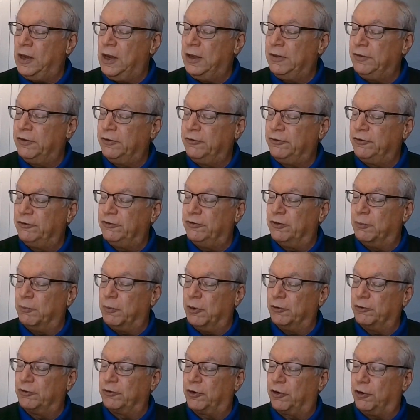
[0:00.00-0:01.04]
and this is the
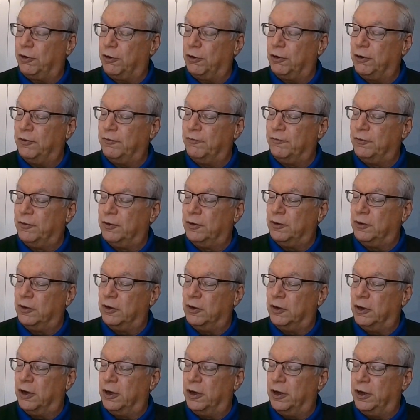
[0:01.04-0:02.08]
most current
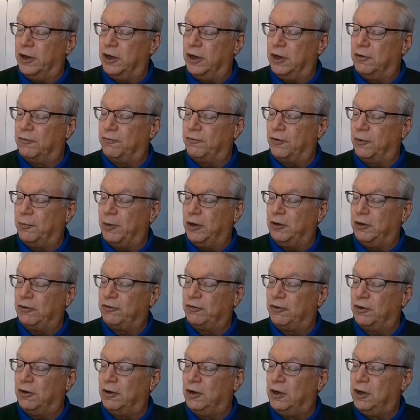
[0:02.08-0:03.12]

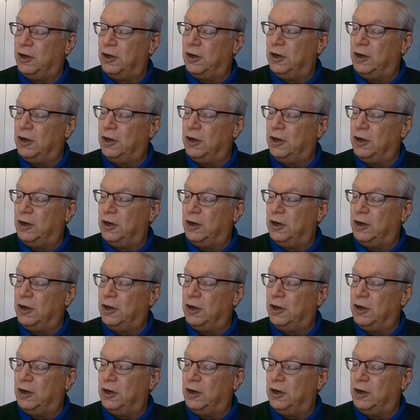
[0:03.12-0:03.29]
information